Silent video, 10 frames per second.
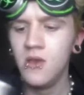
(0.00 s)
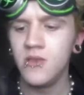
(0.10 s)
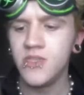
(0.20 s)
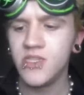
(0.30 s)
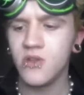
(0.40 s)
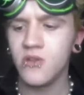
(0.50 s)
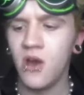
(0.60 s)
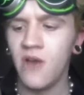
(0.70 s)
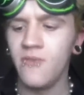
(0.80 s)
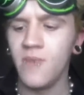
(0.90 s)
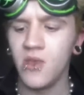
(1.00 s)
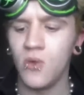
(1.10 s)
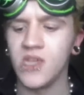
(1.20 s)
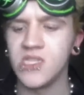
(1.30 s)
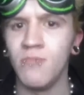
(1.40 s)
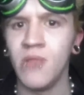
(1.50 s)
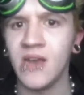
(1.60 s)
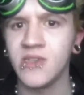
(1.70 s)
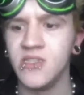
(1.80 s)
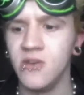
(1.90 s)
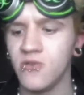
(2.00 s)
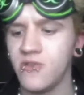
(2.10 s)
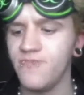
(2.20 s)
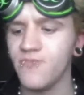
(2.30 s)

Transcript: This is a good coffee, by the way. It's a Black Silk.